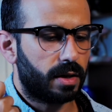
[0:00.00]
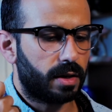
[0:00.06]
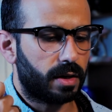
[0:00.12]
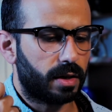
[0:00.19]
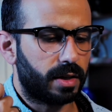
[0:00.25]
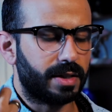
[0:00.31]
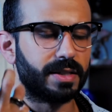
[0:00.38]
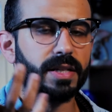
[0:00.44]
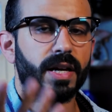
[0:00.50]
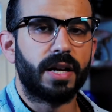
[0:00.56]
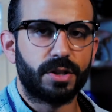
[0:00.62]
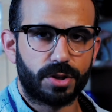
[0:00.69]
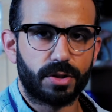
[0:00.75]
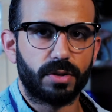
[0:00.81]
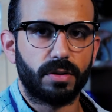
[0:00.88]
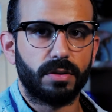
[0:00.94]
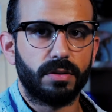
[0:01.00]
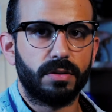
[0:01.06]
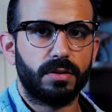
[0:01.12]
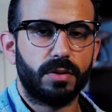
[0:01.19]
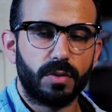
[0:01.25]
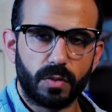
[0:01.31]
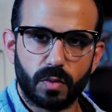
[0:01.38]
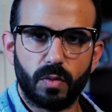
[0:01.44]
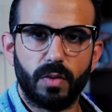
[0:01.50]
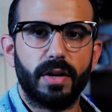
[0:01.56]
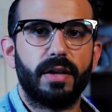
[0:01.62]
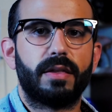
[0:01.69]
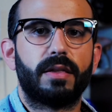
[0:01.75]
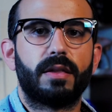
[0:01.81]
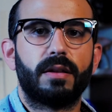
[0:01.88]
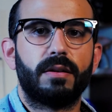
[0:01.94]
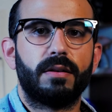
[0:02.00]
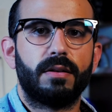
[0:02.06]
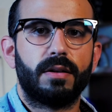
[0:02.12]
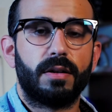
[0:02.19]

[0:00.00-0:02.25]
intentional with